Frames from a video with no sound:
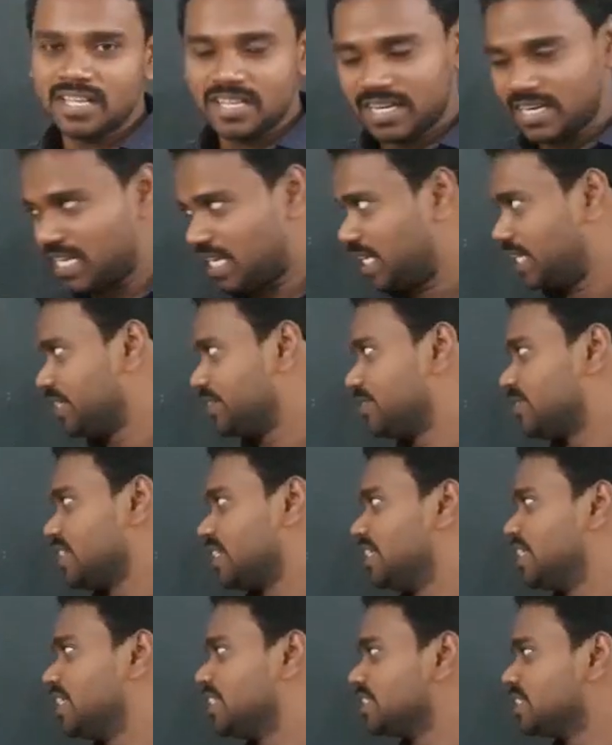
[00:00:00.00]
negative
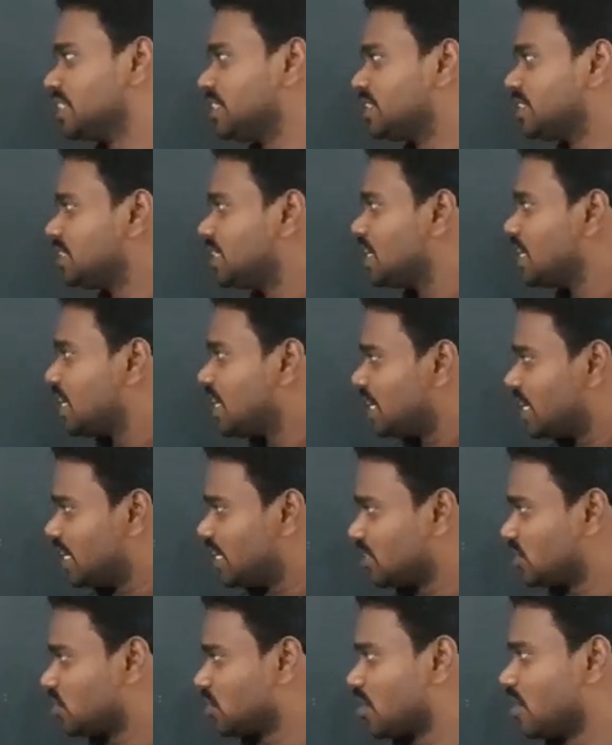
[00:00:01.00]
sentences,
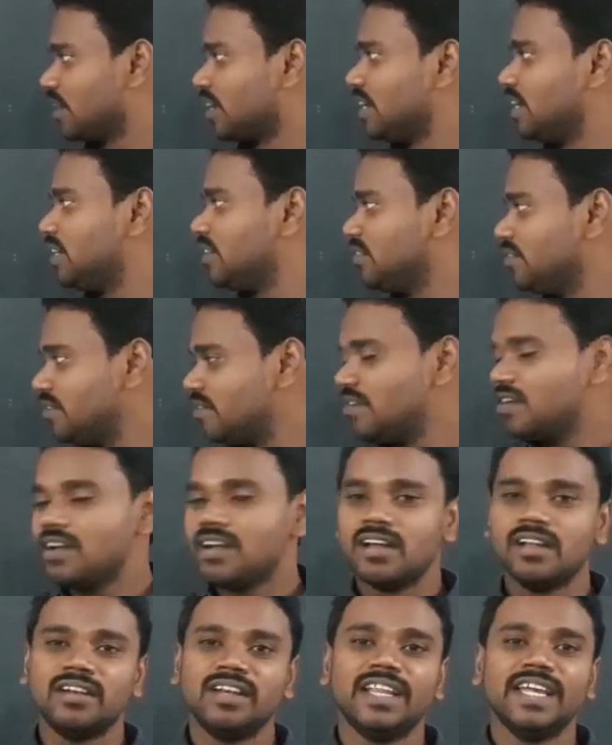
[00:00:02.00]
interrogative
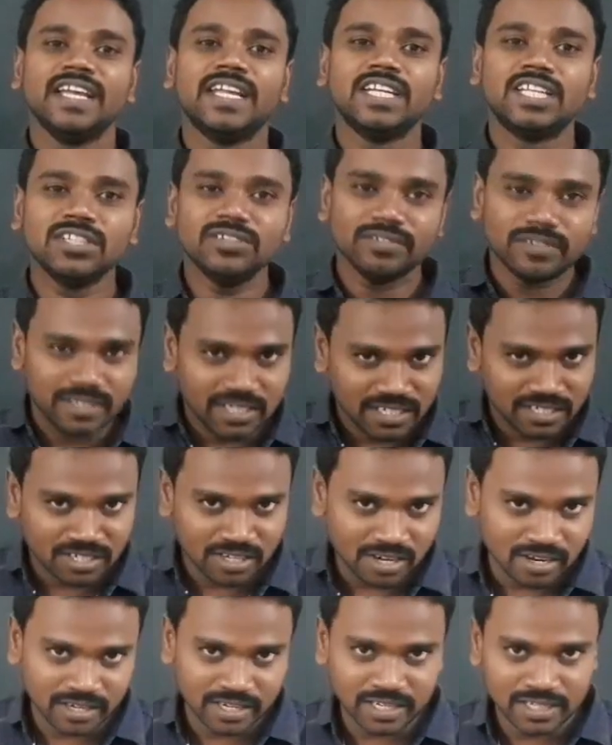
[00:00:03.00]
and negative
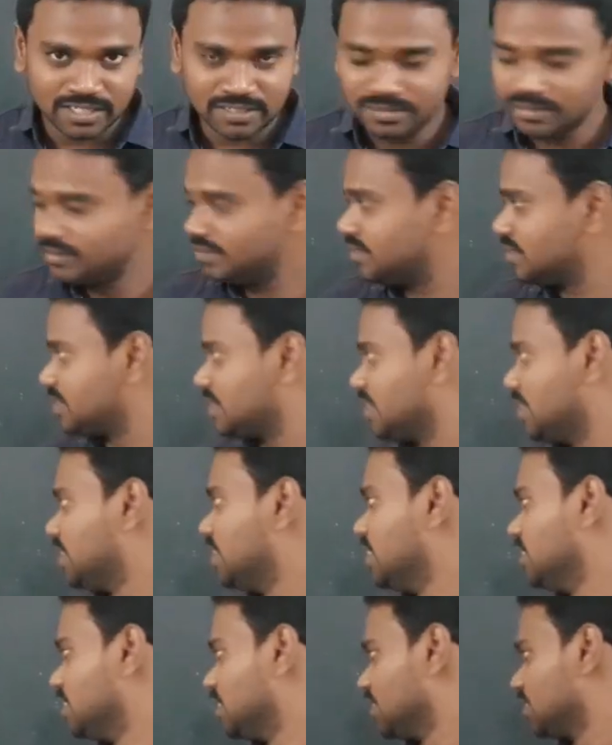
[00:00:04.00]
interrogative
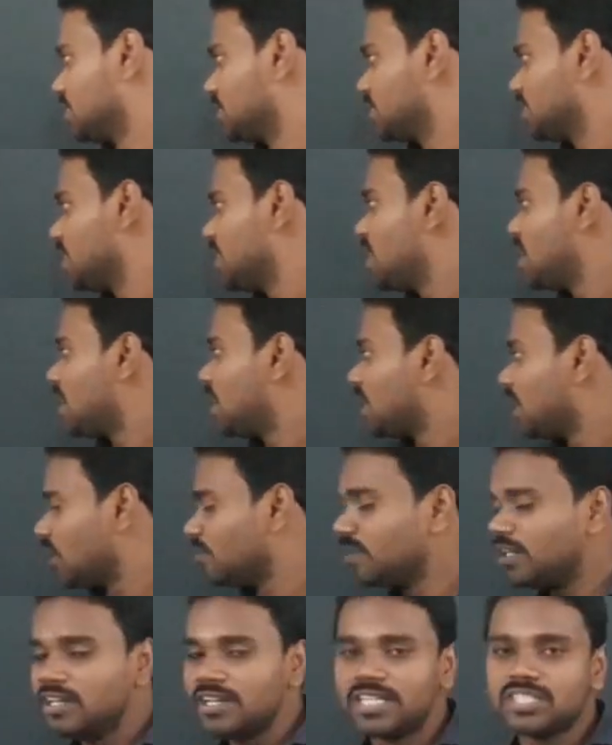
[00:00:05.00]
sentences.
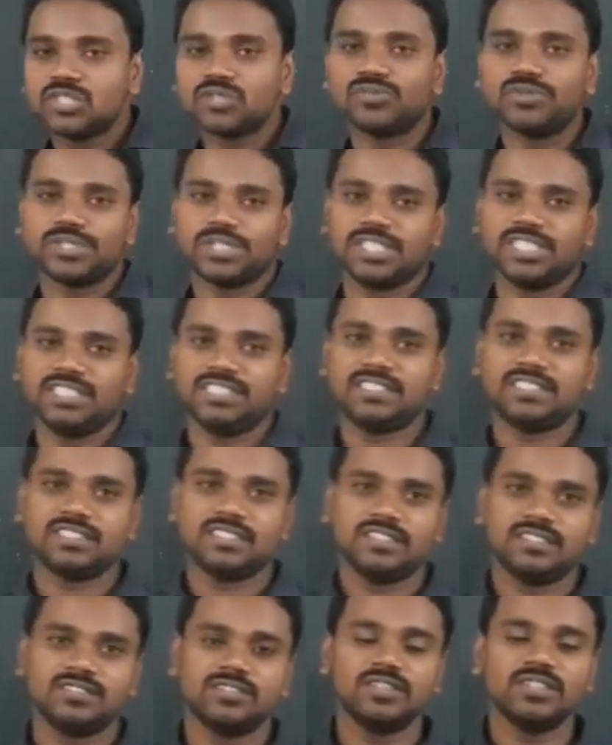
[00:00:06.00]
WH questions.
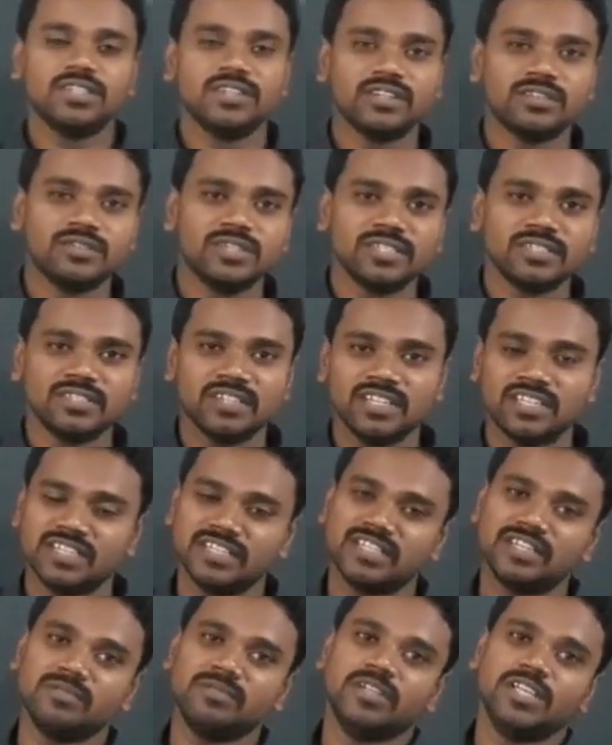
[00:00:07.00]
So you are going to learn
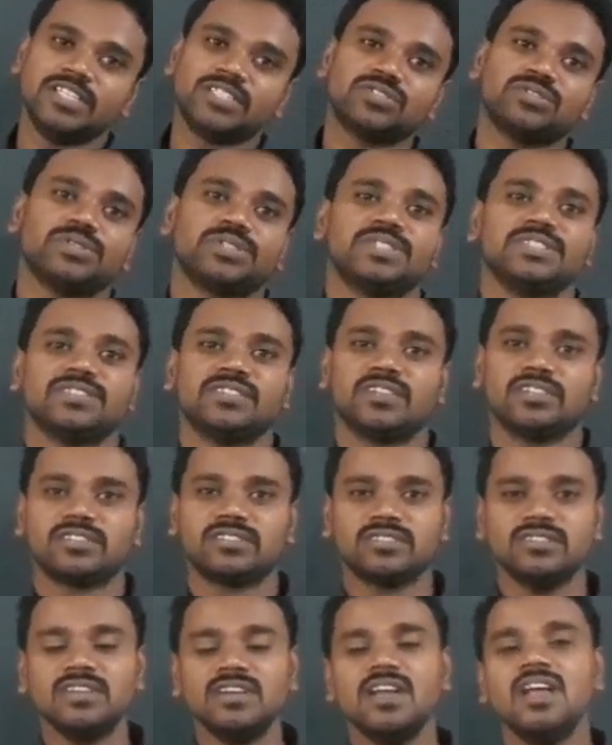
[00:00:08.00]
WH questions
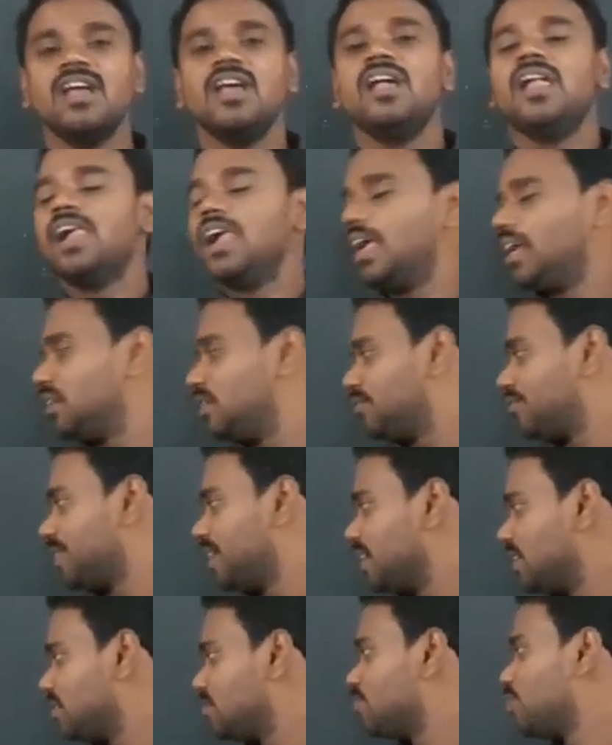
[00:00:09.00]
also. And the
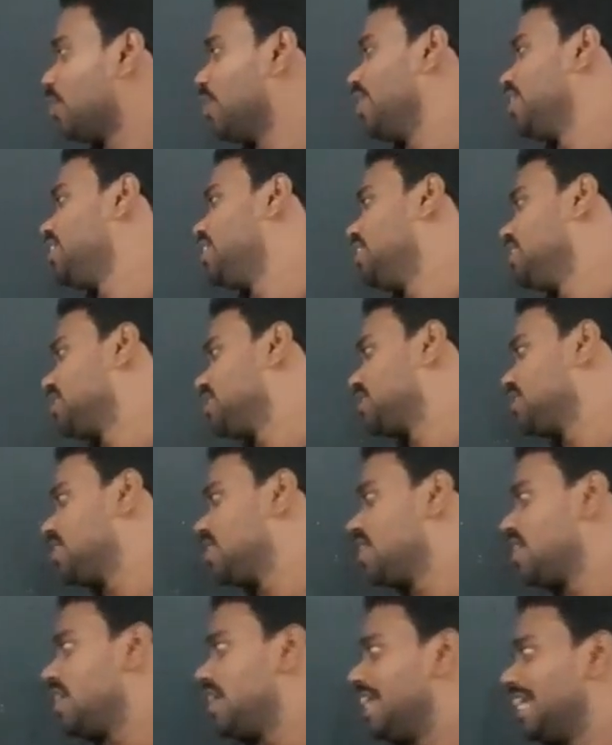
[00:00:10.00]
final point is
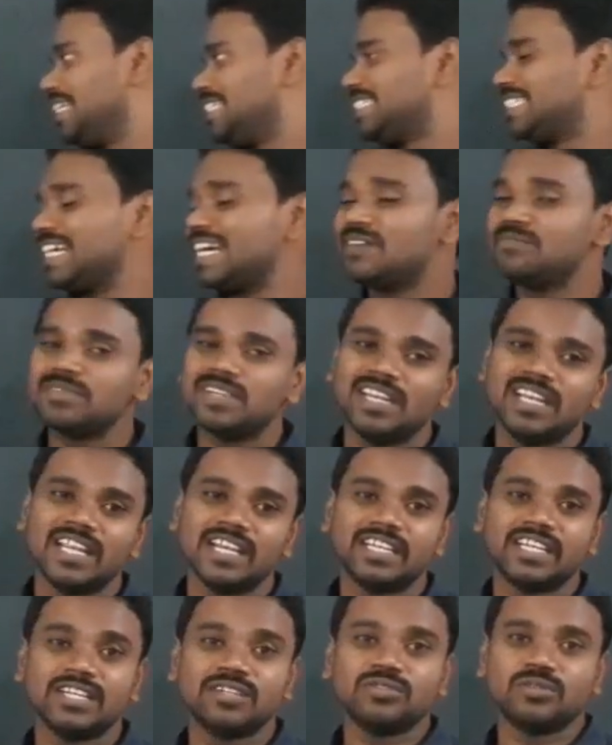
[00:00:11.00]
exam
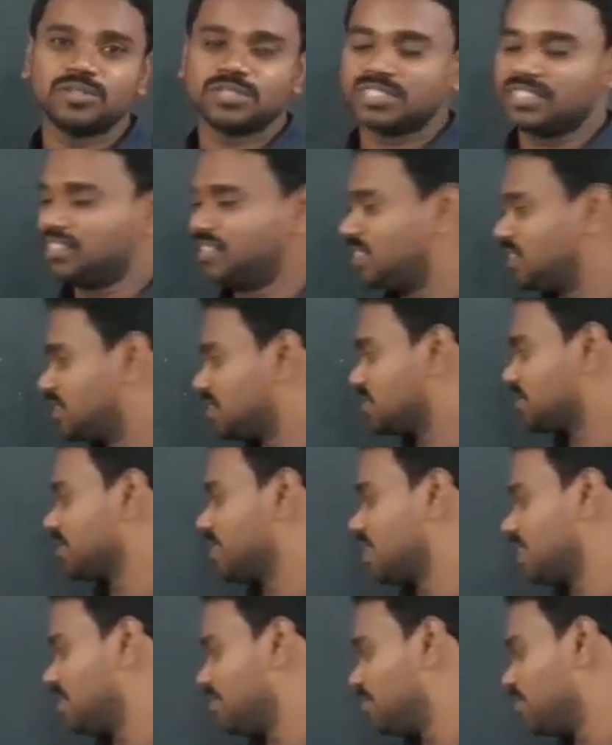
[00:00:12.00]
related question. This is
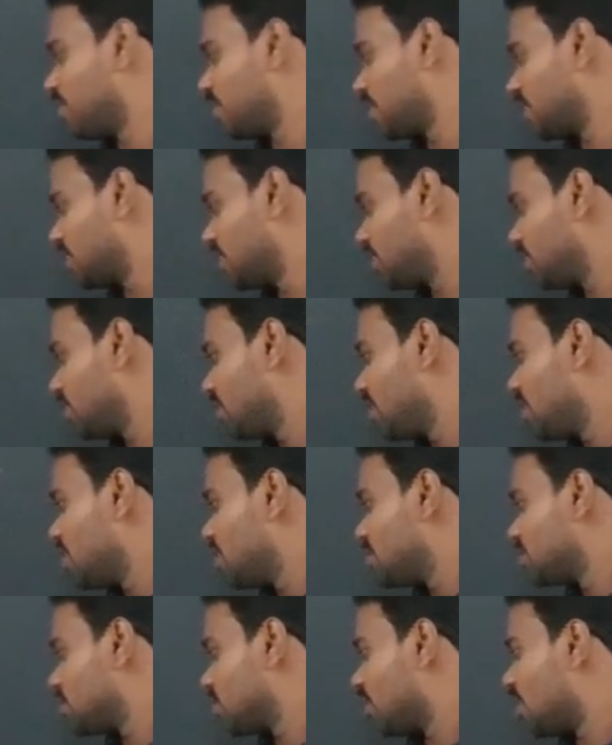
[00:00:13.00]
very important.
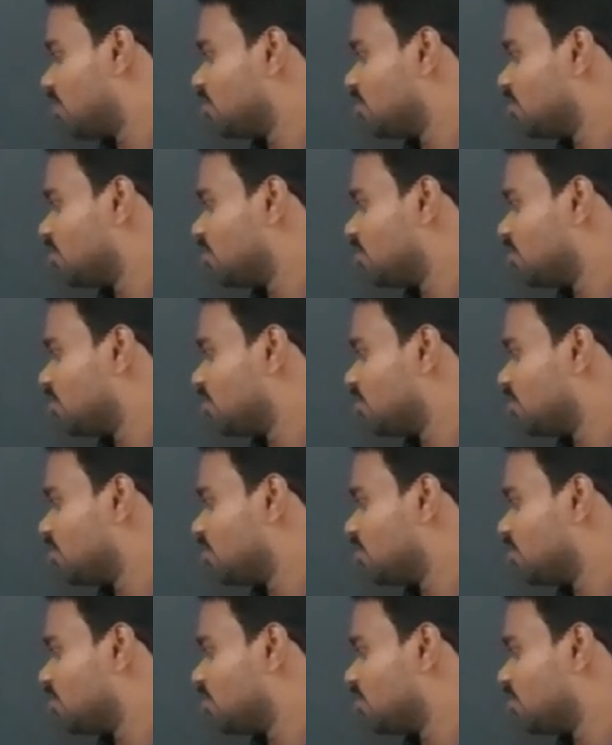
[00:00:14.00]
So